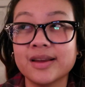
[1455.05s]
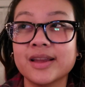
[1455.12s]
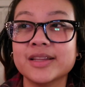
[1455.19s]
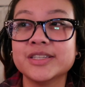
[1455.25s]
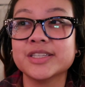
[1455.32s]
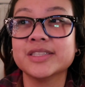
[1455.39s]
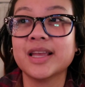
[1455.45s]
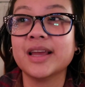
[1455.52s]

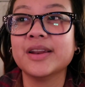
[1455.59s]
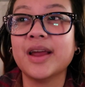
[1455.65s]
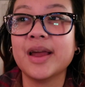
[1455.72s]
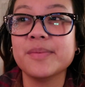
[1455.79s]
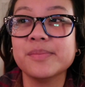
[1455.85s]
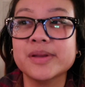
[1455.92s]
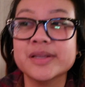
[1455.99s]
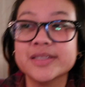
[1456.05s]
it's just, I
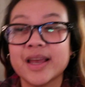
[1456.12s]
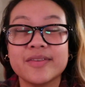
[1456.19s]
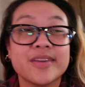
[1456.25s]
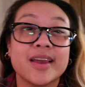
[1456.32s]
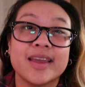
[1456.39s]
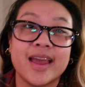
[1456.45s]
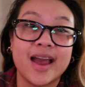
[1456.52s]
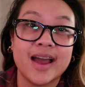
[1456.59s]
miss having
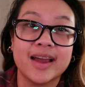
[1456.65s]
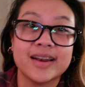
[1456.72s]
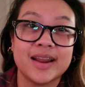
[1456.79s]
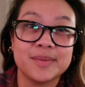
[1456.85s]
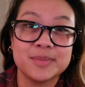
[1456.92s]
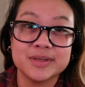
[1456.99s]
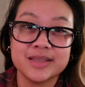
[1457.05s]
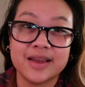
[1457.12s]
a cat, I
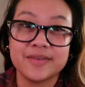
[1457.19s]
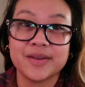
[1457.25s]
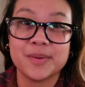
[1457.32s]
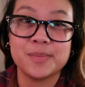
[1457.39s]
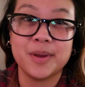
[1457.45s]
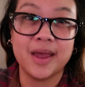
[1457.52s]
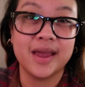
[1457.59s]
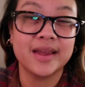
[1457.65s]
miss having a
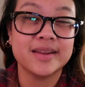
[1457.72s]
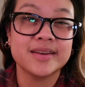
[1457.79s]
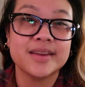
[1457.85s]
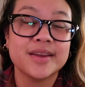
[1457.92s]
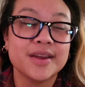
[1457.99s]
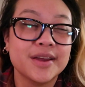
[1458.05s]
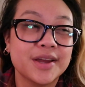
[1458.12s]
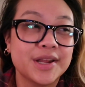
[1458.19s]
pet,
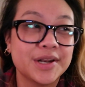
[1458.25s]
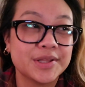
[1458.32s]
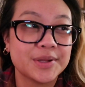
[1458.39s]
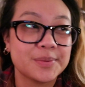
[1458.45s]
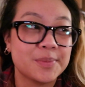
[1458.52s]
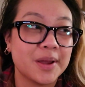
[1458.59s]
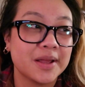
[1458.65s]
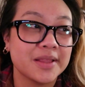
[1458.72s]

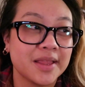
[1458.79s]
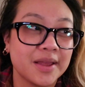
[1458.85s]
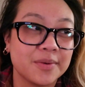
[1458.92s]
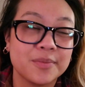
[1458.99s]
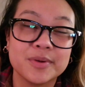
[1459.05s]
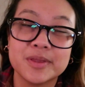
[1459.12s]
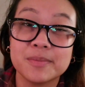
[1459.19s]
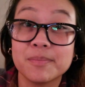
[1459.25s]
another pet,
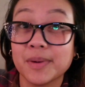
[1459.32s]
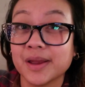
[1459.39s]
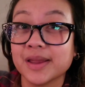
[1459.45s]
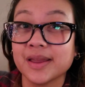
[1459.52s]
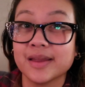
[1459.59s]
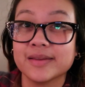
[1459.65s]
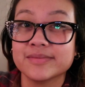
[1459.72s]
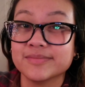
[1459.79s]
like with
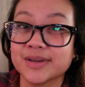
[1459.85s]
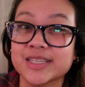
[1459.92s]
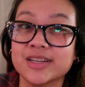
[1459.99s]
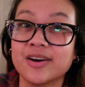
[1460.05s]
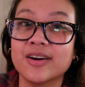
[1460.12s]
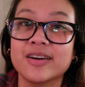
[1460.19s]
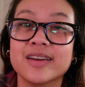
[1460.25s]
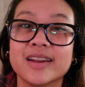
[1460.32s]
my
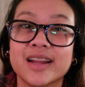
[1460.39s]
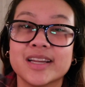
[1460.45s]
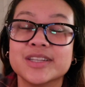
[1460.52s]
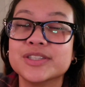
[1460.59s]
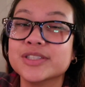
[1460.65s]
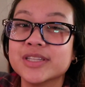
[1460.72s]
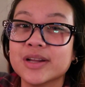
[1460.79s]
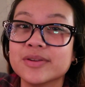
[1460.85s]
dog, and I can
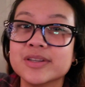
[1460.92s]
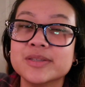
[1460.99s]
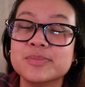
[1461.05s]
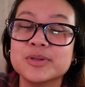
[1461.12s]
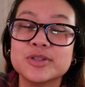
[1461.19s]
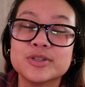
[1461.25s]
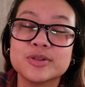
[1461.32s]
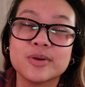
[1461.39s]
just tell he's
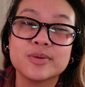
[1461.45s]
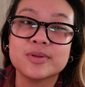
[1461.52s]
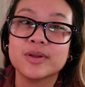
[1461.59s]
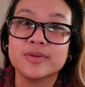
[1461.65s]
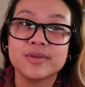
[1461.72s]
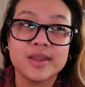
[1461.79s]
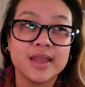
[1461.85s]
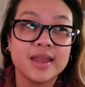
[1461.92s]
been so
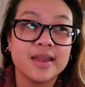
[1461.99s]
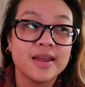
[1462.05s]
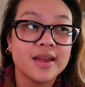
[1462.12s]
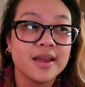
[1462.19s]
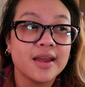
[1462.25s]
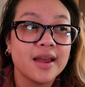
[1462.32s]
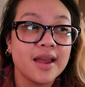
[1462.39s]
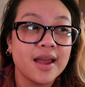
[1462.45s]
lonely.
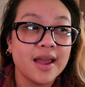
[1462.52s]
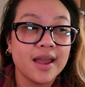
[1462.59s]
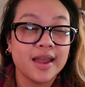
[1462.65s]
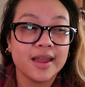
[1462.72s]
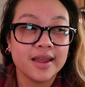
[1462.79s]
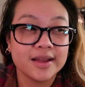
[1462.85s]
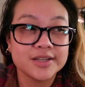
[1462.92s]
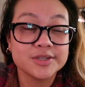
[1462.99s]

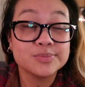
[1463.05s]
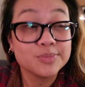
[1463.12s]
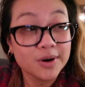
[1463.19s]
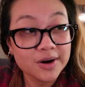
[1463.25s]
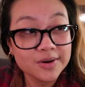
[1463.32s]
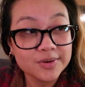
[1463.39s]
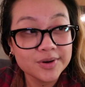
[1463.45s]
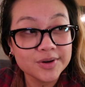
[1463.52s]
And
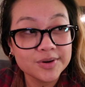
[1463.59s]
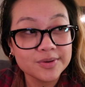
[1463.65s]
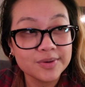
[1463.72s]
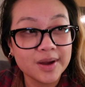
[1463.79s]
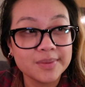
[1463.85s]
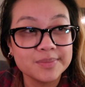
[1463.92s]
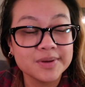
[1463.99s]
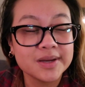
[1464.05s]
tomorrow
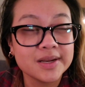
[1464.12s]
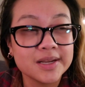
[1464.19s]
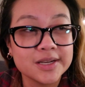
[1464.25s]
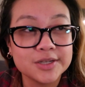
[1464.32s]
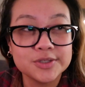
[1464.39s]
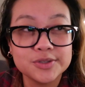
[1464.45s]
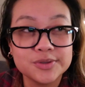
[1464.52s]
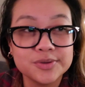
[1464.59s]
I'm gonna
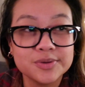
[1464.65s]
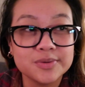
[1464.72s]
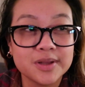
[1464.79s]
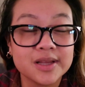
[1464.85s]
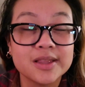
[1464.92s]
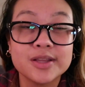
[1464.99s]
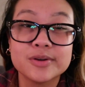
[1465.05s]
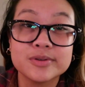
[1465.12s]
do
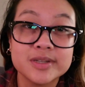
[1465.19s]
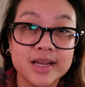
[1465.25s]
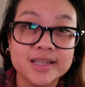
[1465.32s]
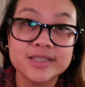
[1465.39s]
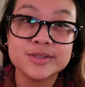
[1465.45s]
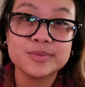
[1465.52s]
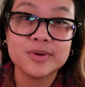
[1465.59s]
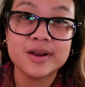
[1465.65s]
like a little
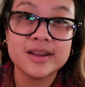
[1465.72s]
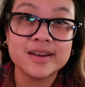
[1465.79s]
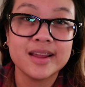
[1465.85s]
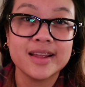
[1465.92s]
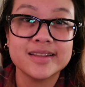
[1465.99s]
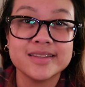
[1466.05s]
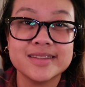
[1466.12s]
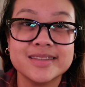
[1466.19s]
test run
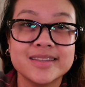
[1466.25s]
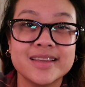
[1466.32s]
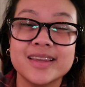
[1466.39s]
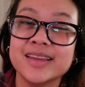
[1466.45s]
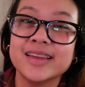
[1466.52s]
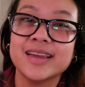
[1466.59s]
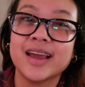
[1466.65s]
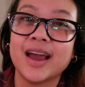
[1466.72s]
and
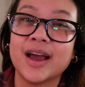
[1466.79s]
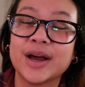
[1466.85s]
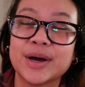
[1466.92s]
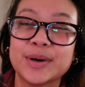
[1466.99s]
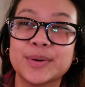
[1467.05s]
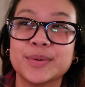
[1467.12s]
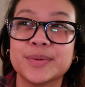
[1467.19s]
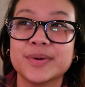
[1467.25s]
see
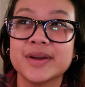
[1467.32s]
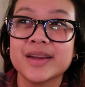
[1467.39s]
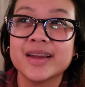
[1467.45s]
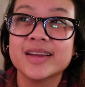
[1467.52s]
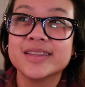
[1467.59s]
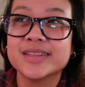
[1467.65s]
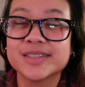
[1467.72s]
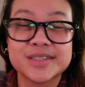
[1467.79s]
how
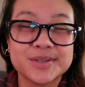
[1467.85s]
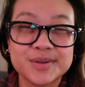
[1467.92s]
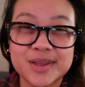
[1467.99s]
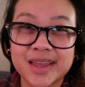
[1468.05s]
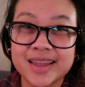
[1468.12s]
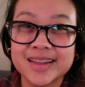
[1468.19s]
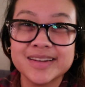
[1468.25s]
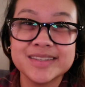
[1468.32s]
this little
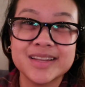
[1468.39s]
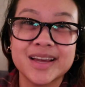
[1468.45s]
kitten